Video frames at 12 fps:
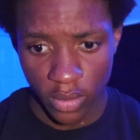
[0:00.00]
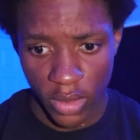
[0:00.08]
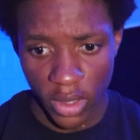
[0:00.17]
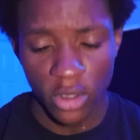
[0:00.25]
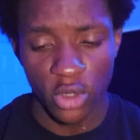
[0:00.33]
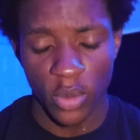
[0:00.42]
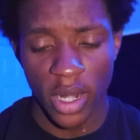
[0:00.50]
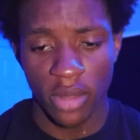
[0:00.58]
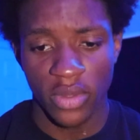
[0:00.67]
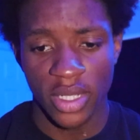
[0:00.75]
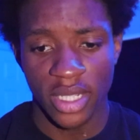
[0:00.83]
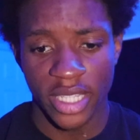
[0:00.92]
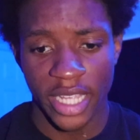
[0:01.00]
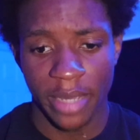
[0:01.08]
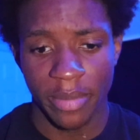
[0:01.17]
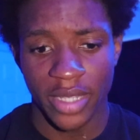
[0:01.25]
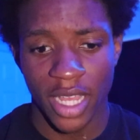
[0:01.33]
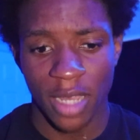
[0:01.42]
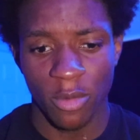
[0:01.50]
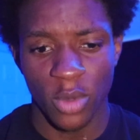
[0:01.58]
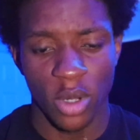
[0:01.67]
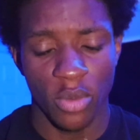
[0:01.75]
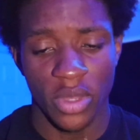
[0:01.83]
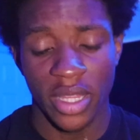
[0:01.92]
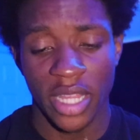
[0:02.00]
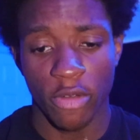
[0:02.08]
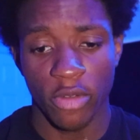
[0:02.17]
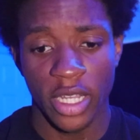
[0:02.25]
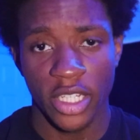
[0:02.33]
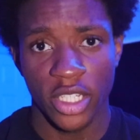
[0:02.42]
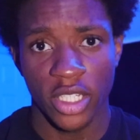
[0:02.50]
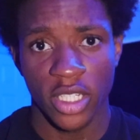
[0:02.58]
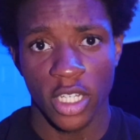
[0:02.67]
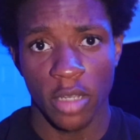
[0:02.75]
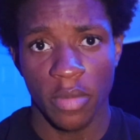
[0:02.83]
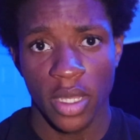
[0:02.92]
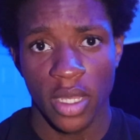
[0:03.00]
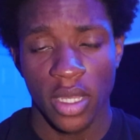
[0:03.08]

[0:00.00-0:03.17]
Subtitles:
It was around this same time, well, within that relationship,